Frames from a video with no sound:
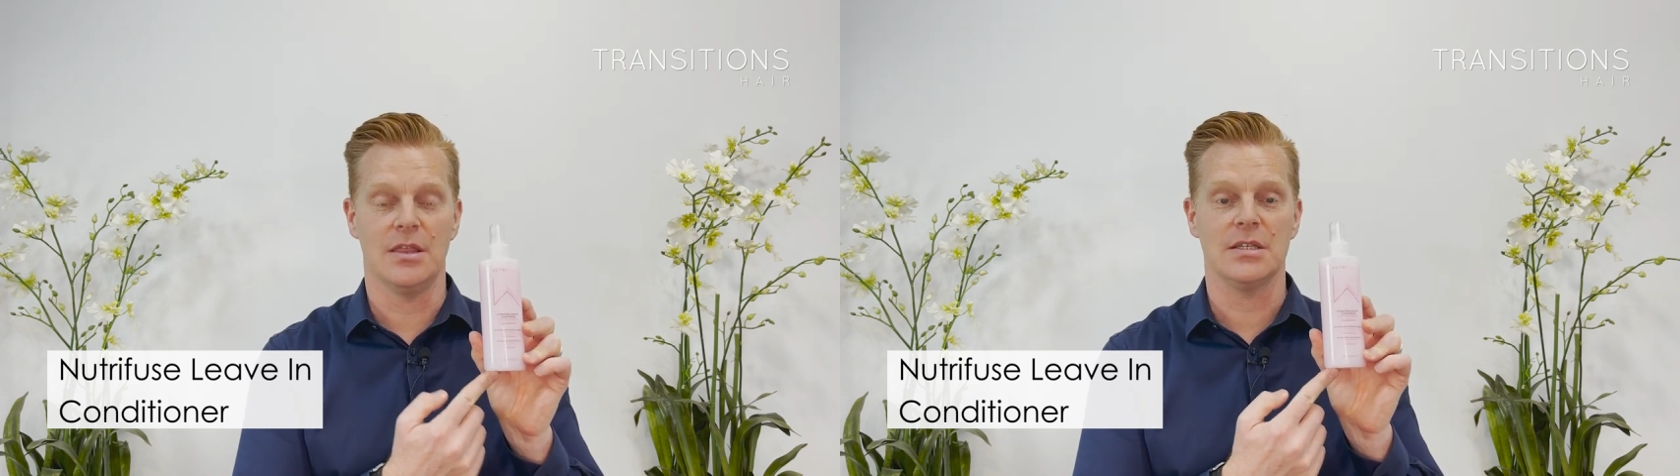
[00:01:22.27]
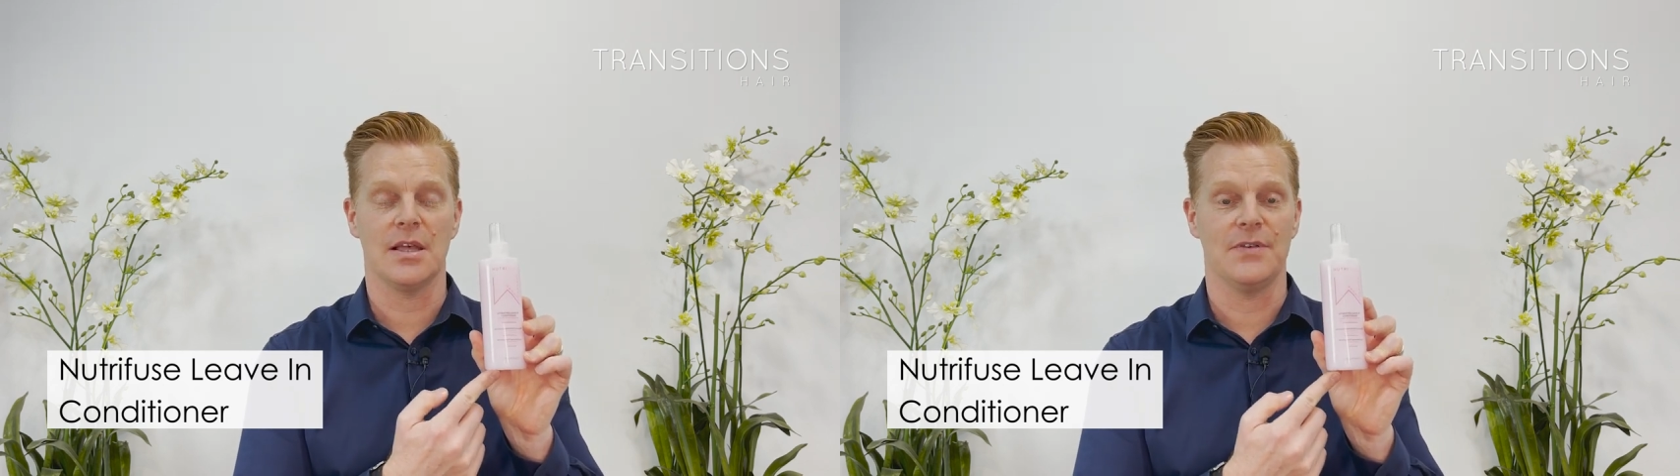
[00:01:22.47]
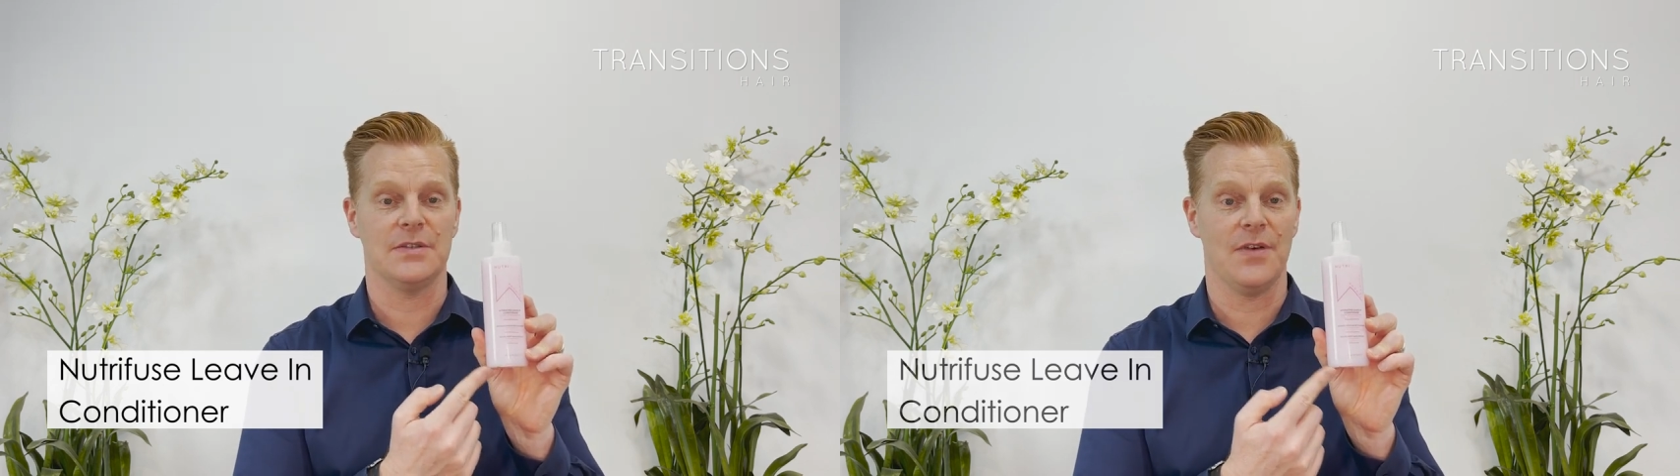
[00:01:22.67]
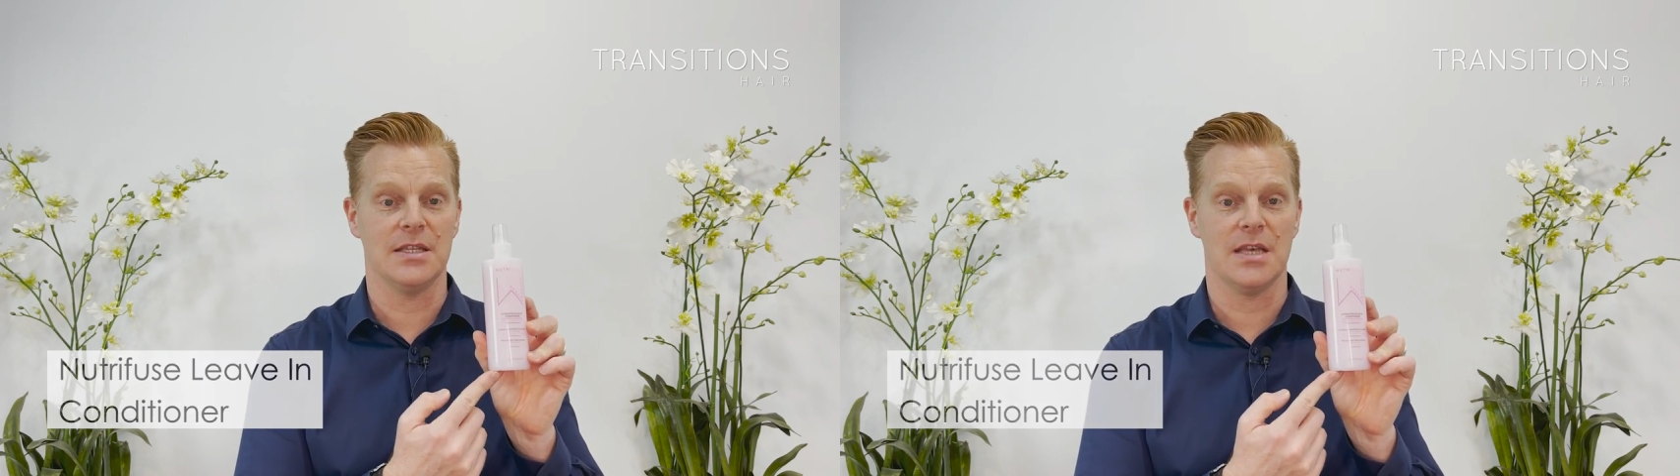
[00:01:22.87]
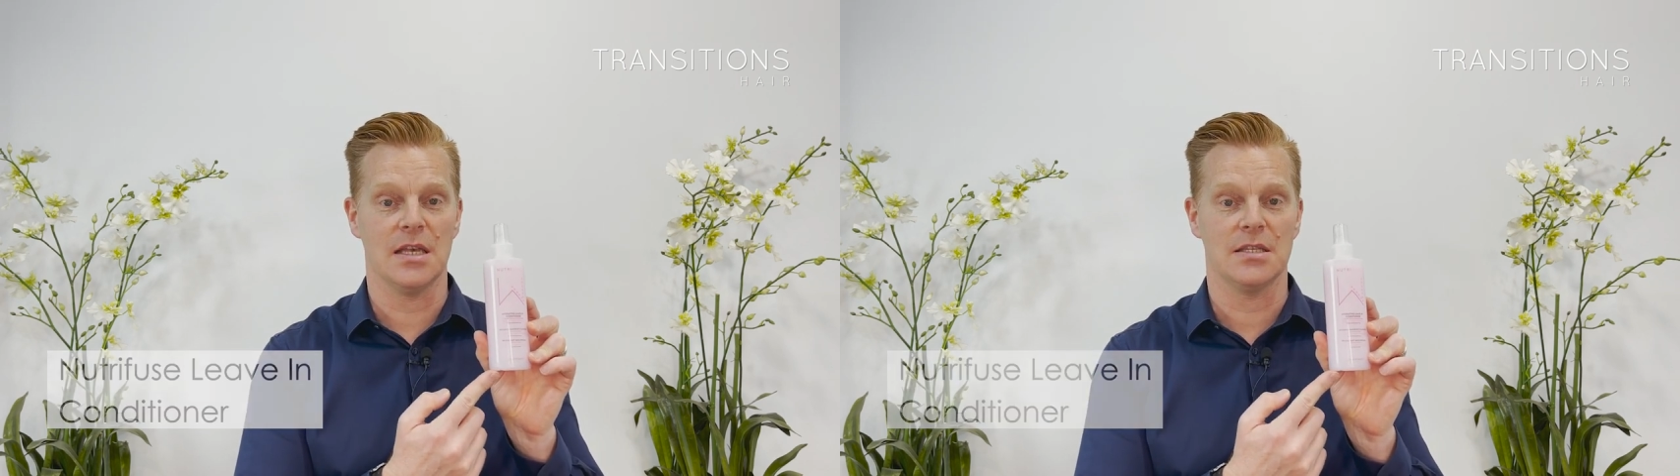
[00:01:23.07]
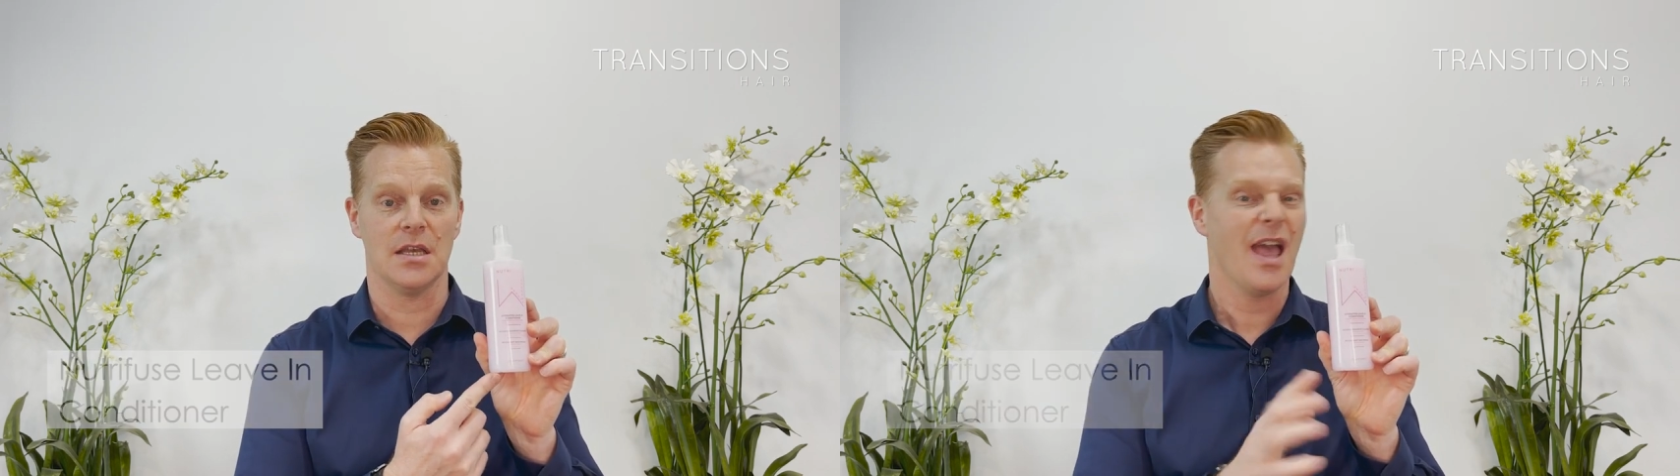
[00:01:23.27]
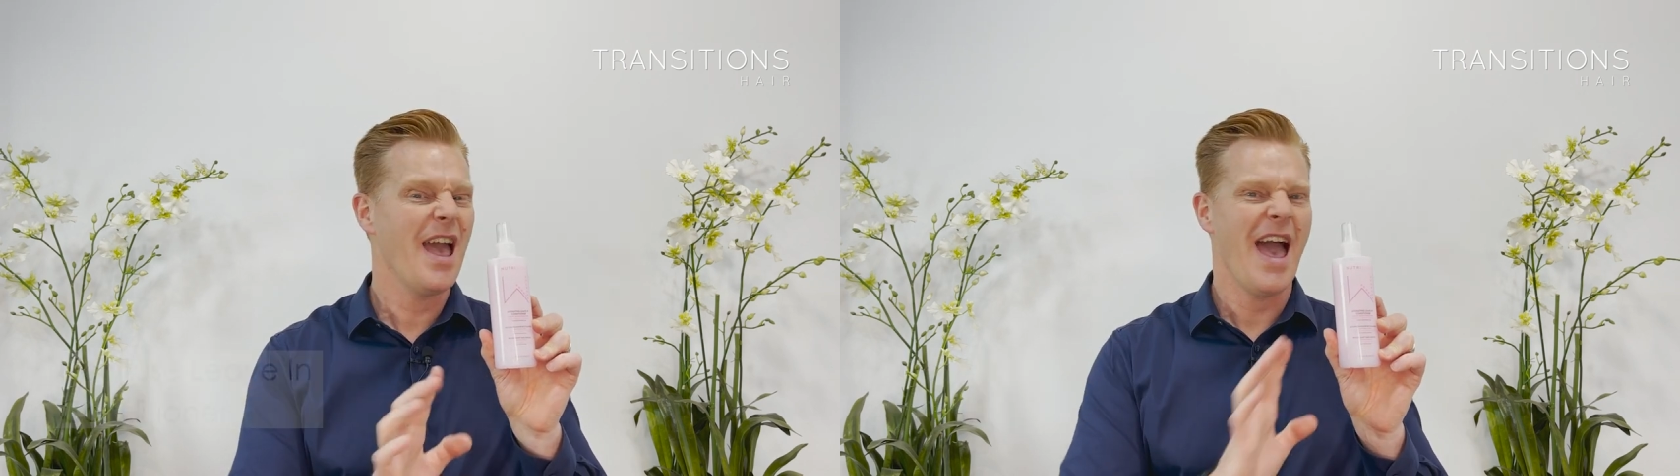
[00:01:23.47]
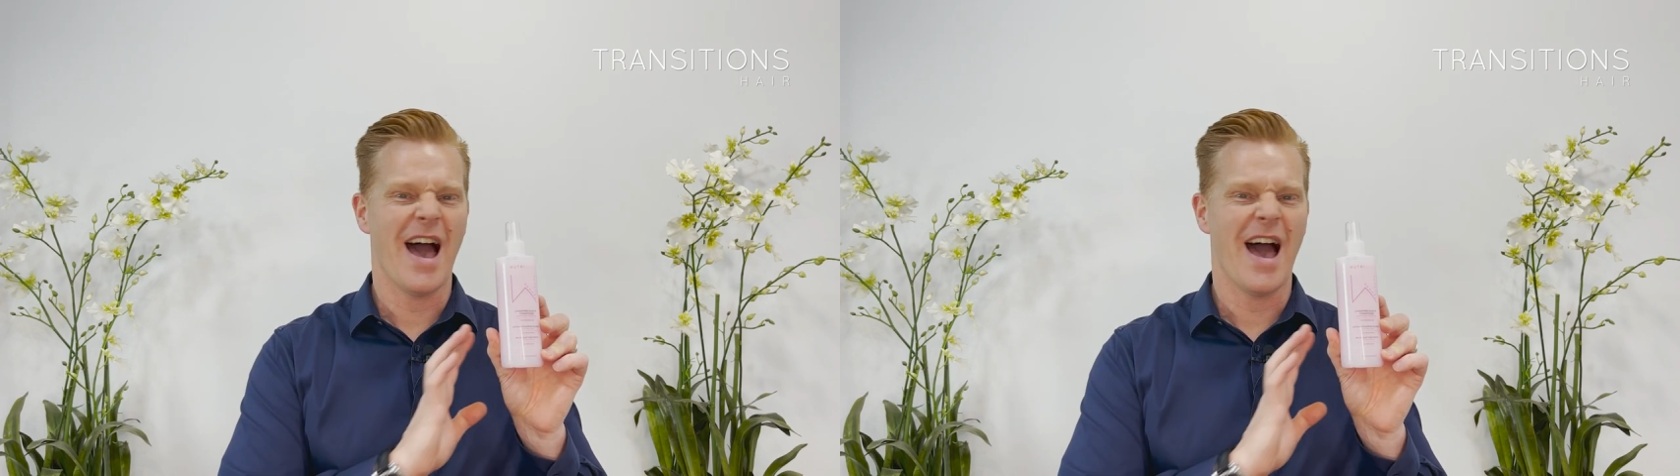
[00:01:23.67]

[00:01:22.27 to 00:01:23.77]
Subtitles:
This stuff is fantastic.